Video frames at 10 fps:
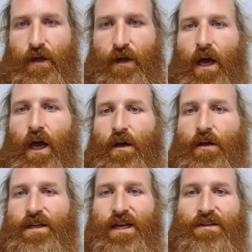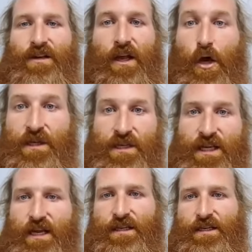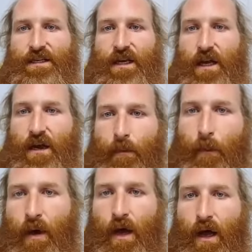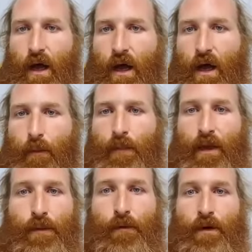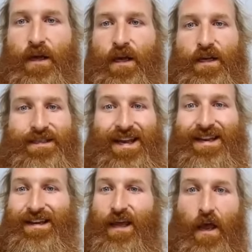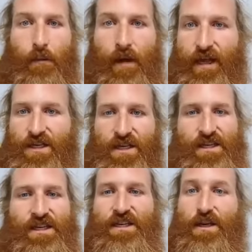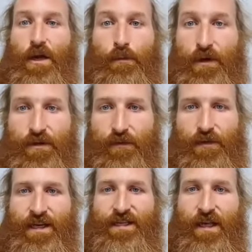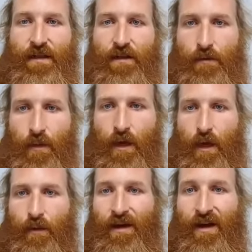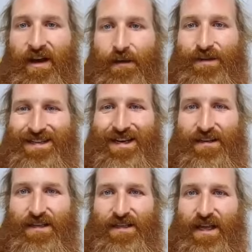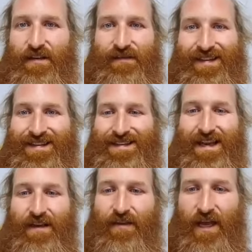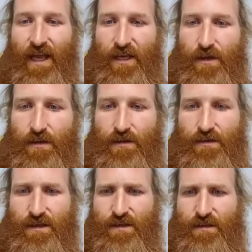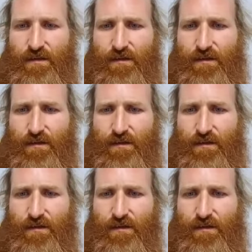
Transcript: I know this sounds like common sense, but people send care packages and it's so beautiful they send them, that 90% of the stuff doesn't even get used.